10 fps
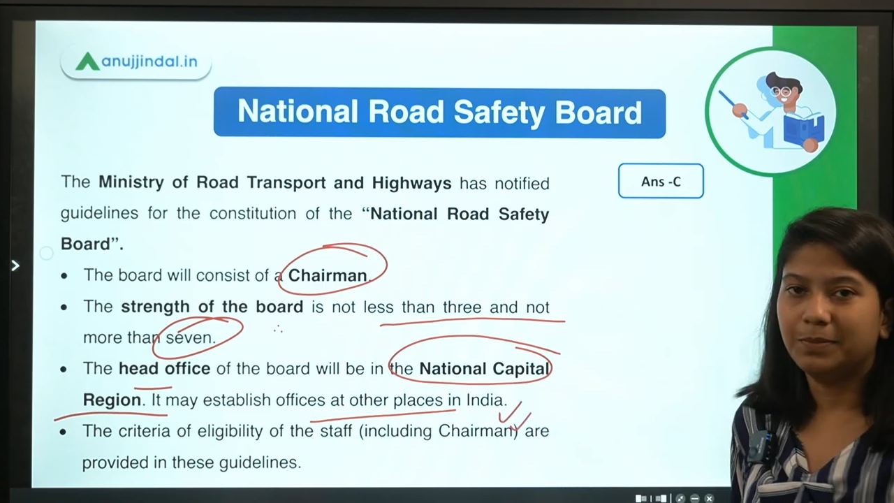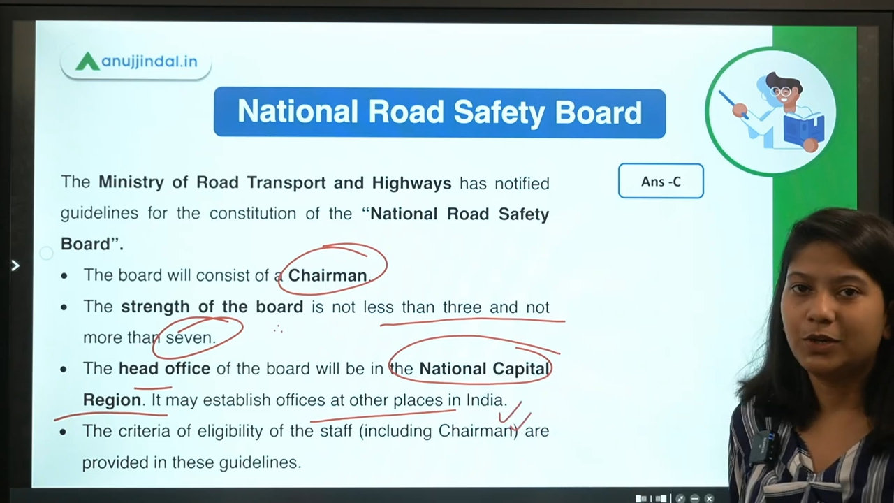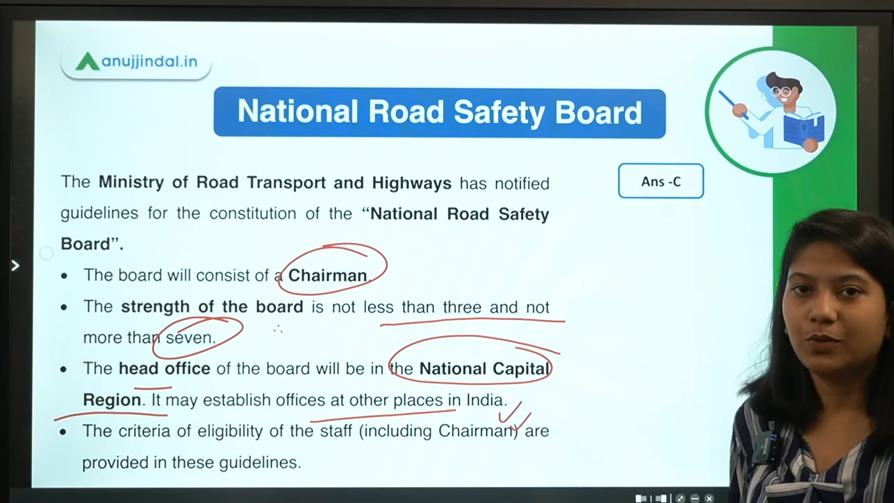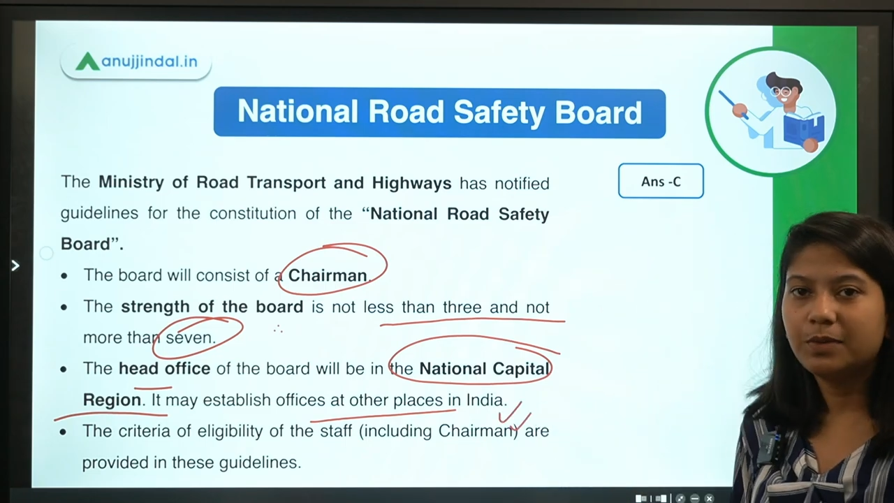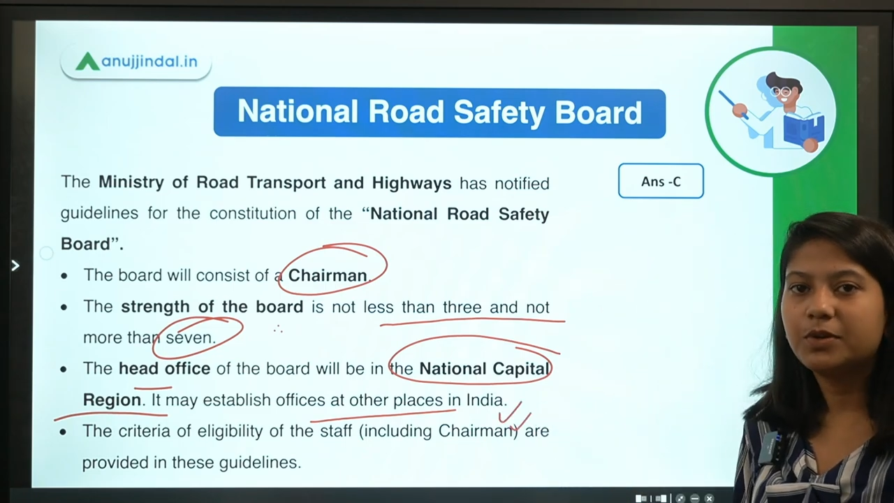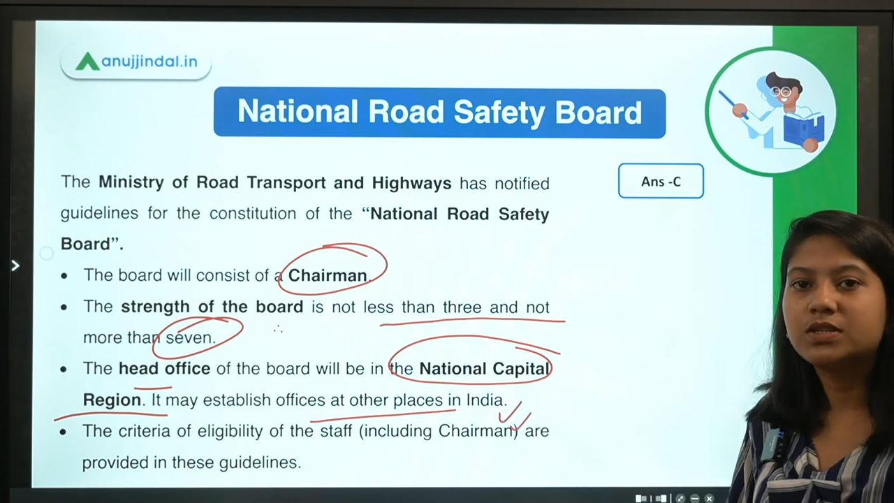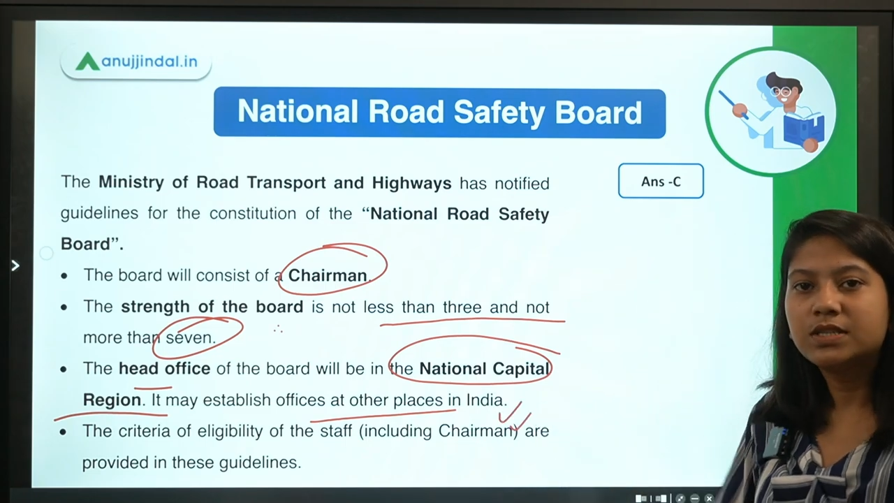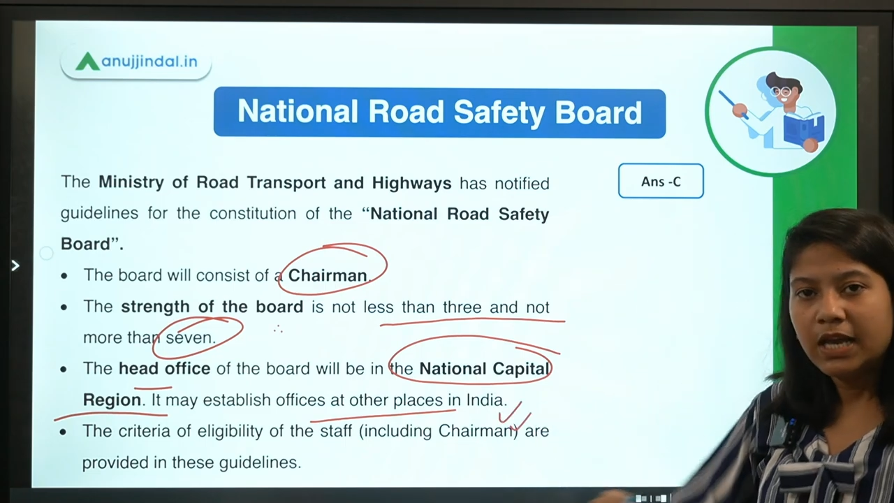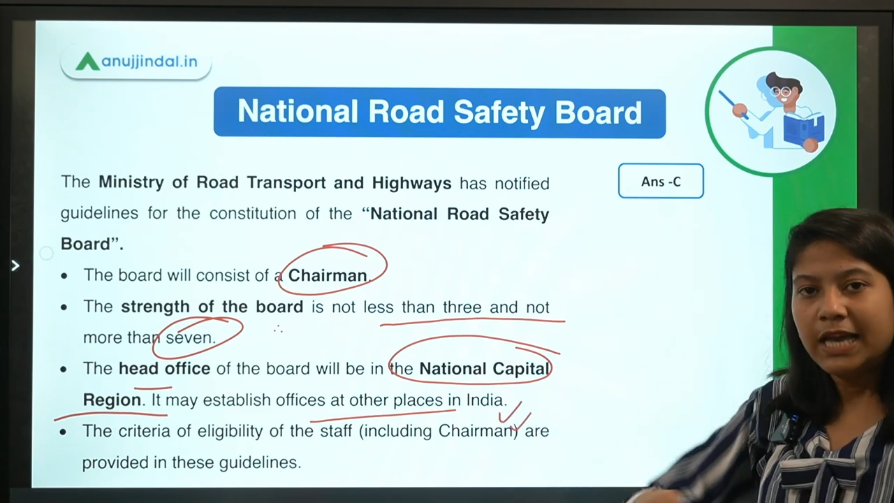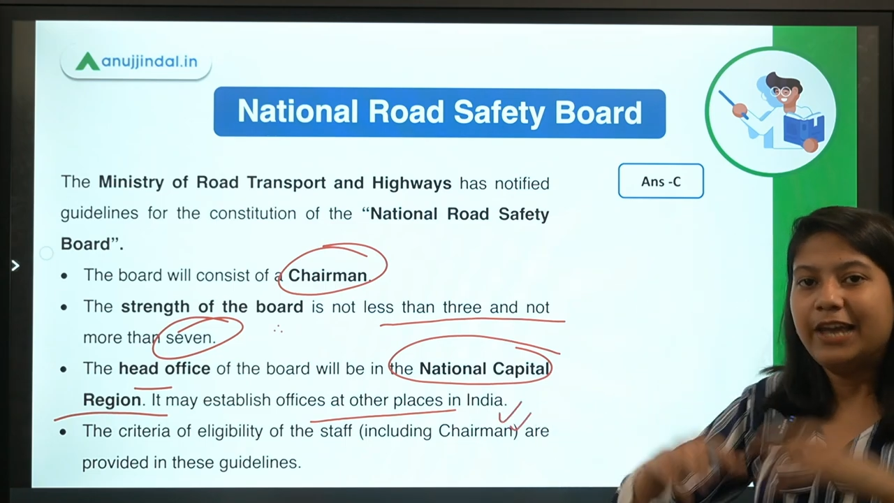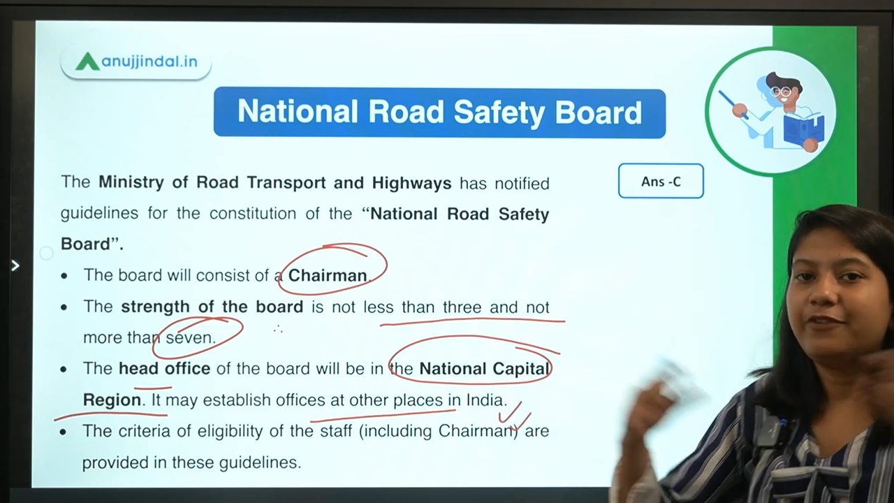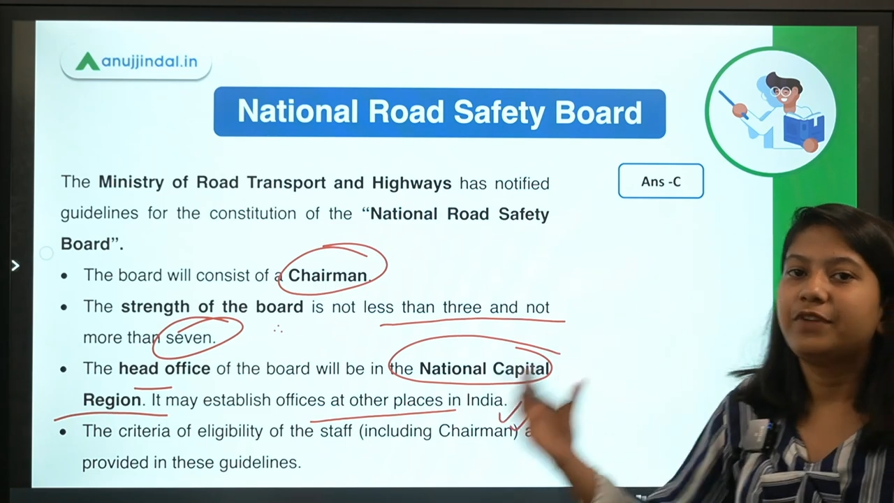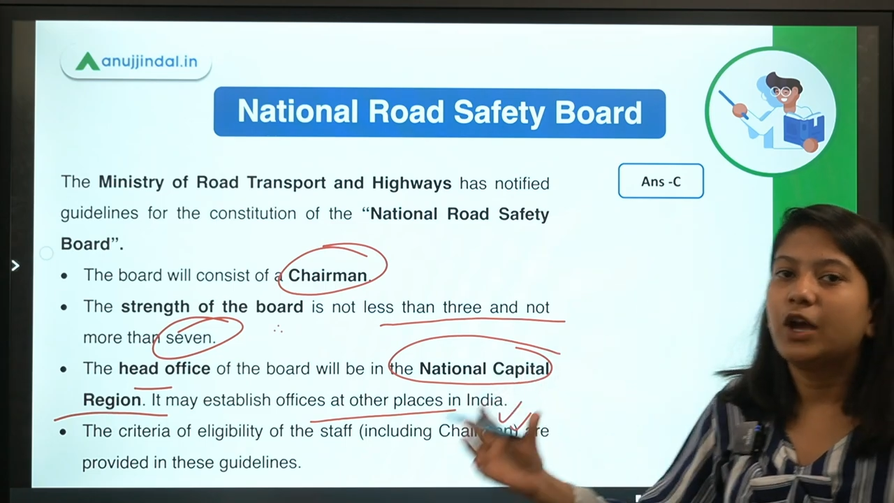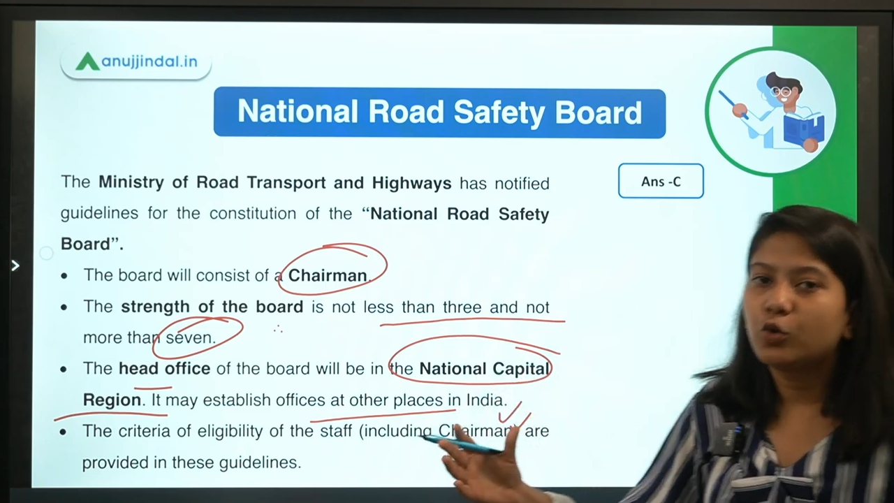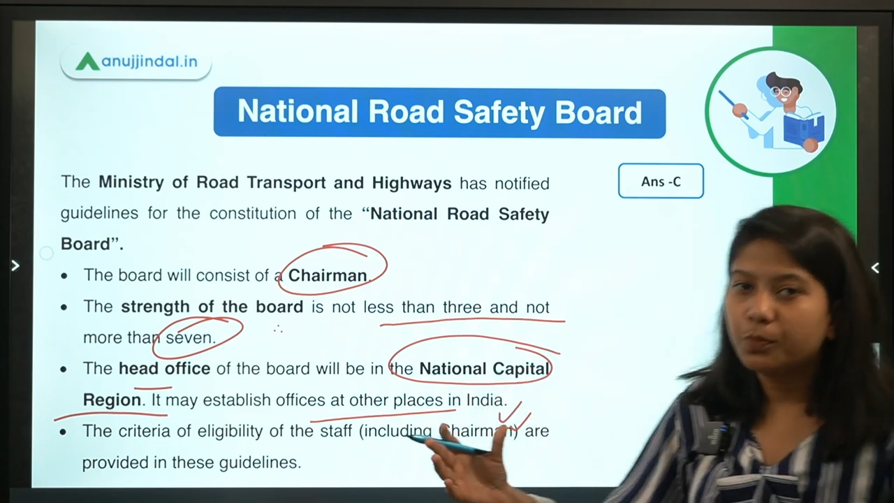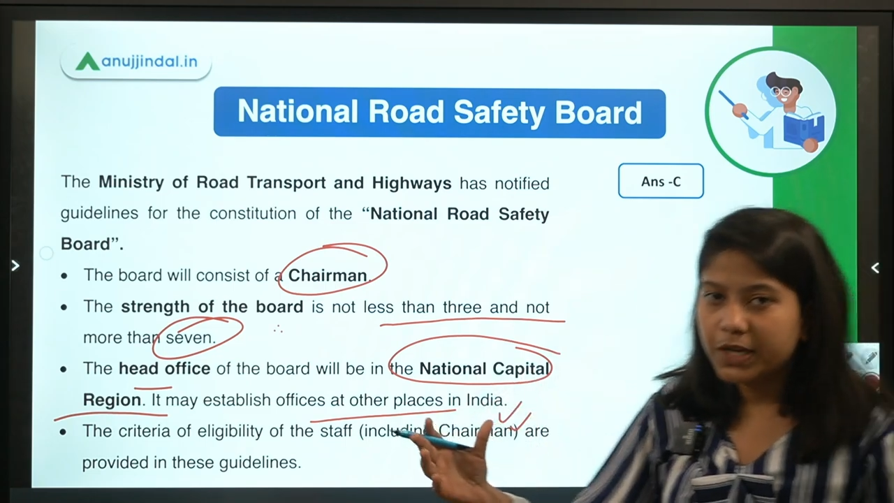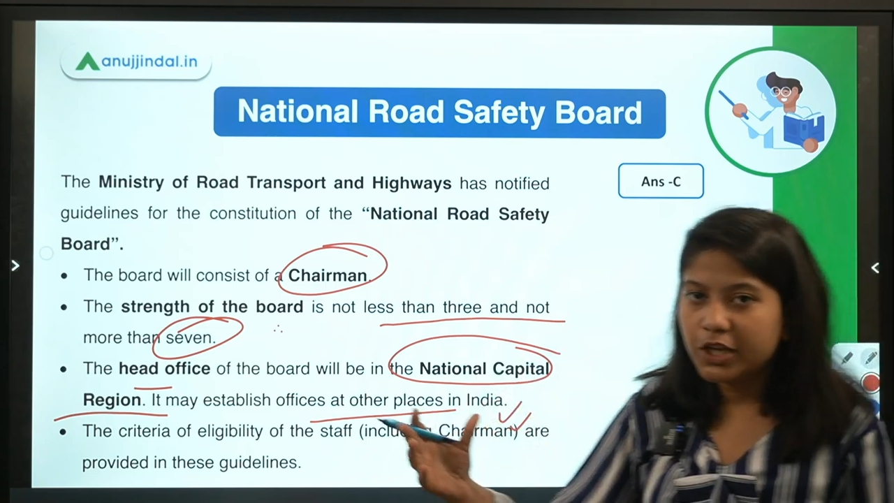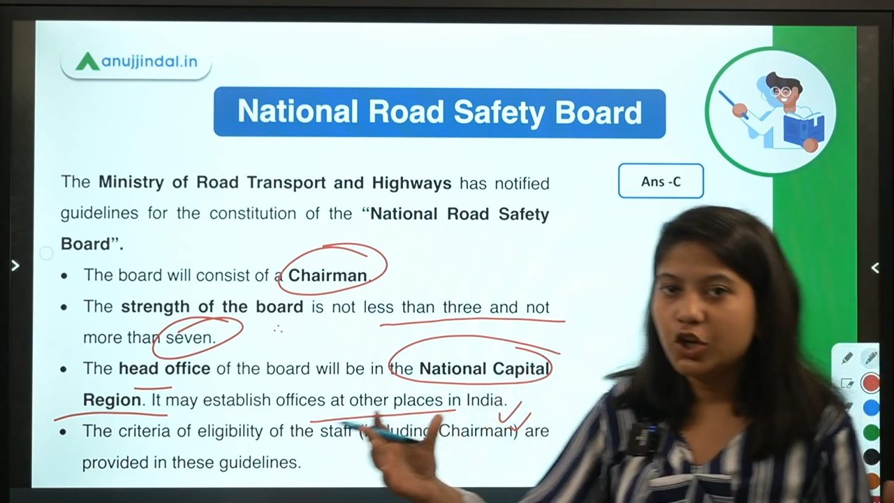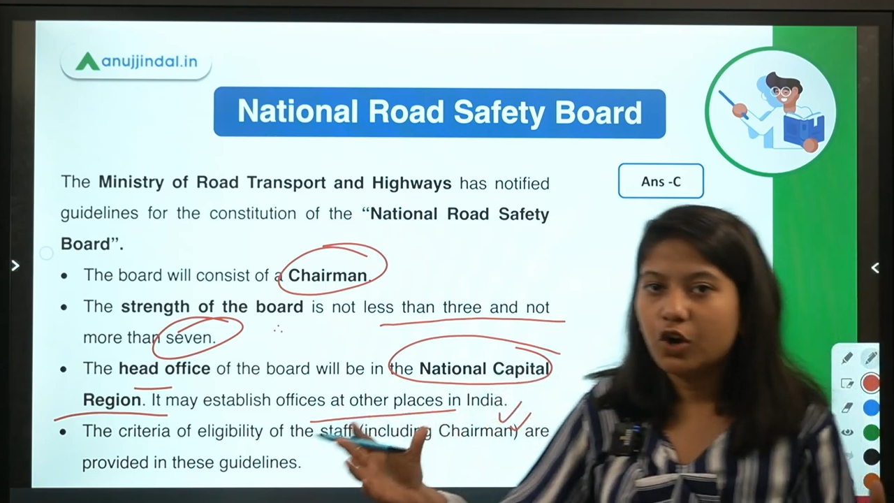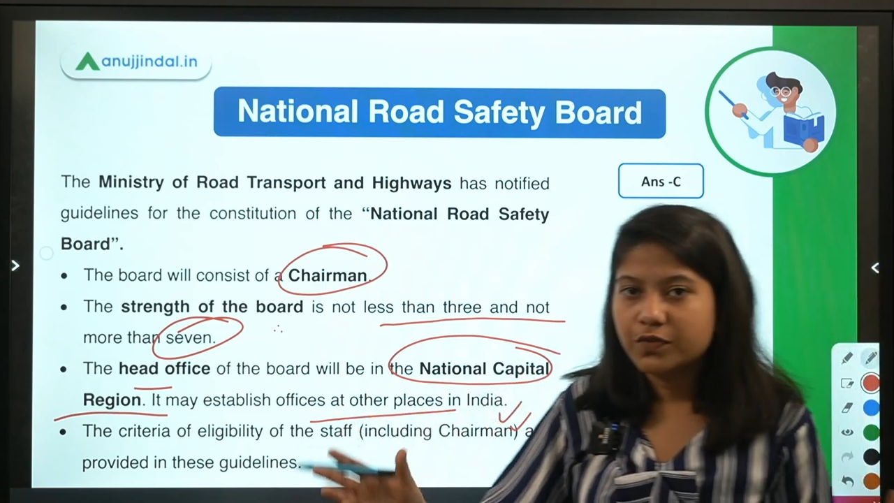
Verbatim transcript: limit okay because if we are opening the